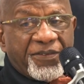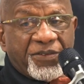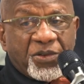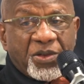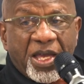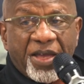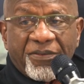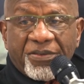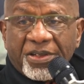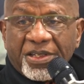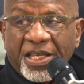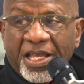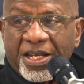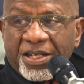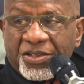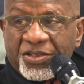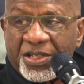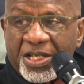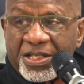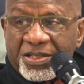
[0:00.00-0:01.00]
If you haven't got
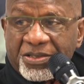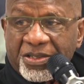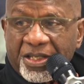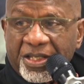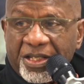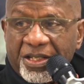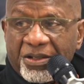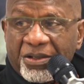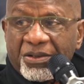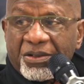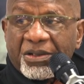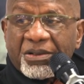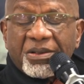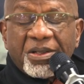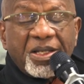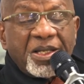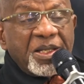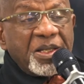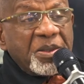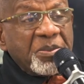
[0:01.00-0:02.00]
a chance to hear her,
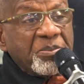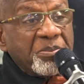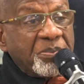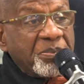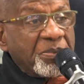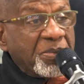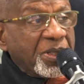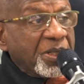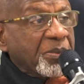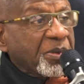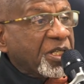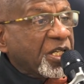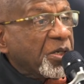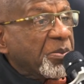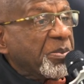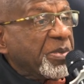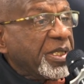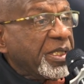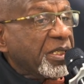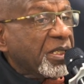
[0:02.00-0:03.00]

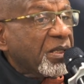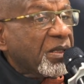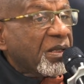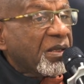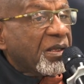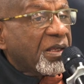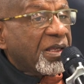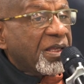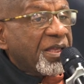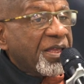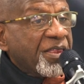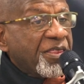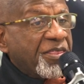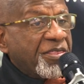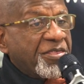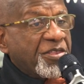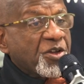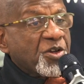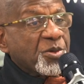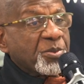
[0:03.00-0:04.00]
Camille
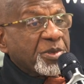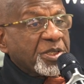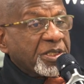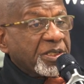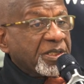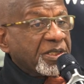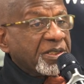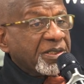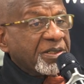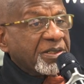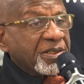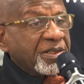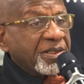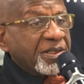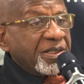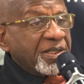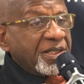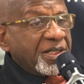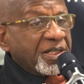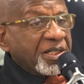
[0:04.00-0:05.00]
Thurman.
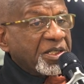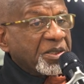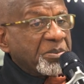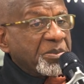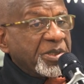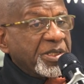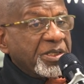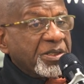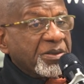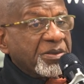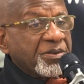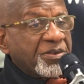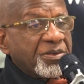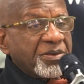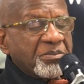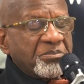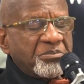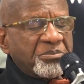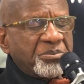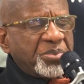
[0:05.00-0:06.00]
Camille,
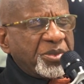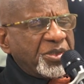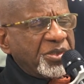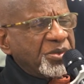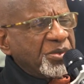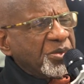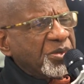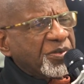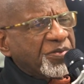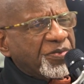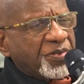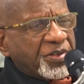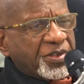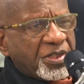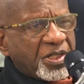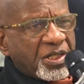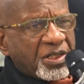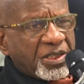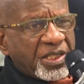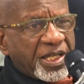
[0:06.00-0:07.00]
beautiful
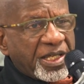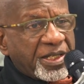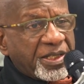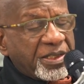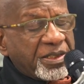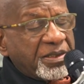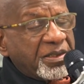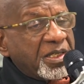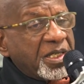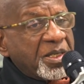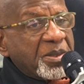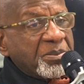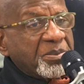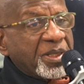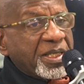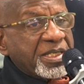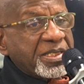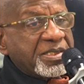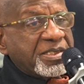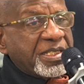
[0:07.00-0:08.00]
young lady,
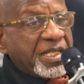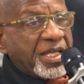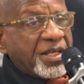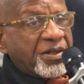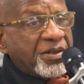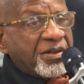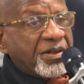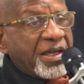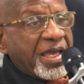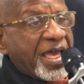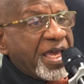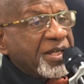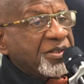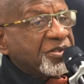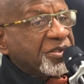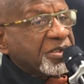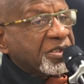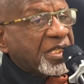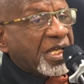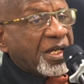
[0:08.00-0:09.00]
plays tenor, and
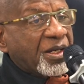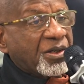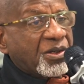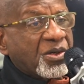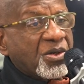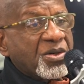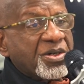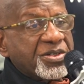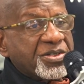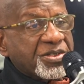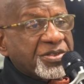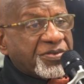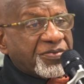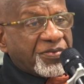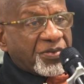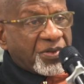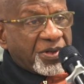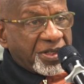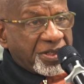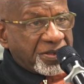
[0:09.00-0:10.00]
she's got a gorgeous
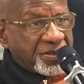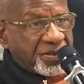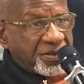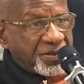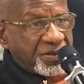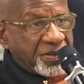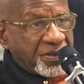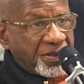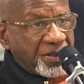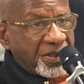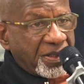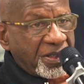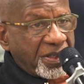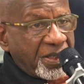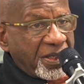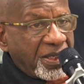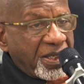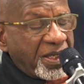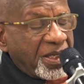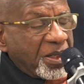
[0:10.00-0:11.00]
voice.
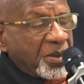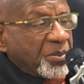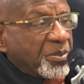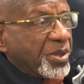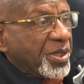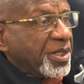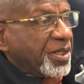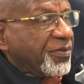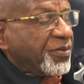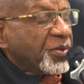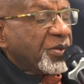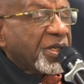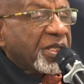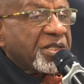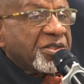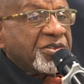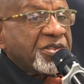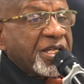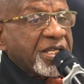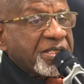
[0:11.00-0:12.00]
But if you got
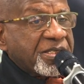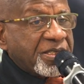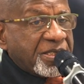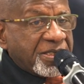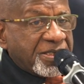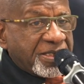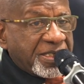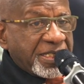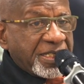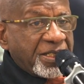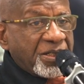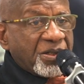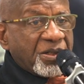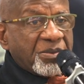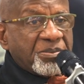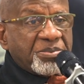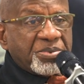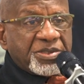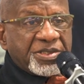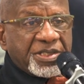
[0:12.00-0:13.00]
a chance to see her